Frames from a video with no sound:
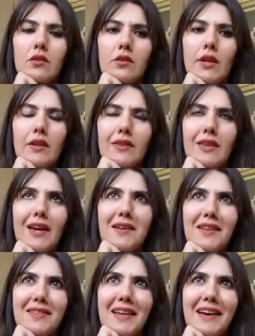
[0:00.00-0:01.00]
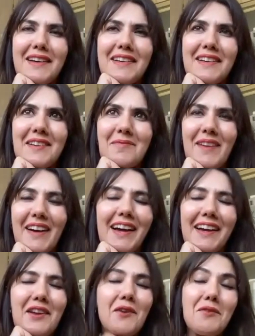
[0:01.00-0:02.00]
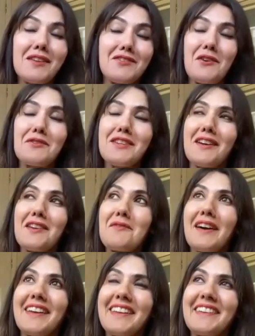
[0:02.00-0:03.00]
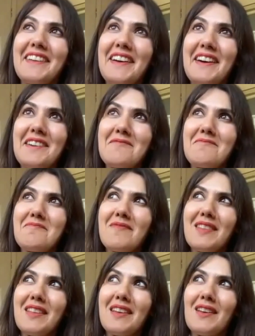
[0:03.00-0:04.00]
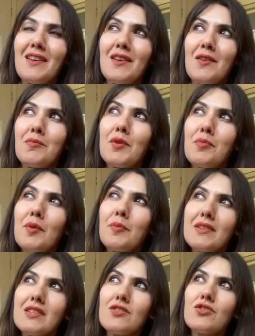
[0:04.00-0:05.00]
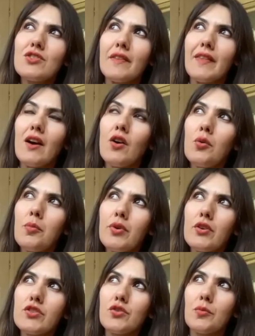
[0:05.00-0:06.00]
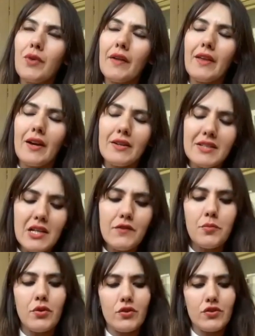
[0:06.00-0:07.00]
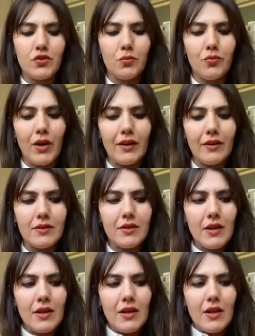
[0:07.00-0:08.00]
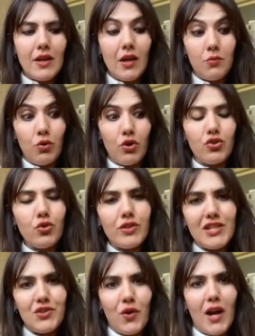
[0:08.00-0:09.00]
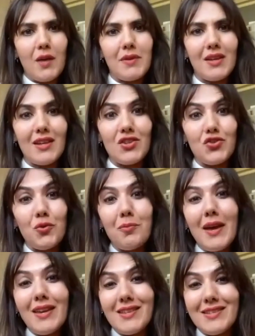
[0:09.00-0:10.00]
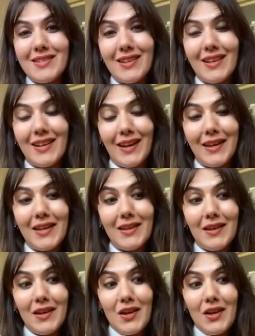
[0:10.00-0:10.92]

I know there's no tiny violin. But it's interesting, that whole personal brand, the idea of a personal brand, and what you're describing is, you're basically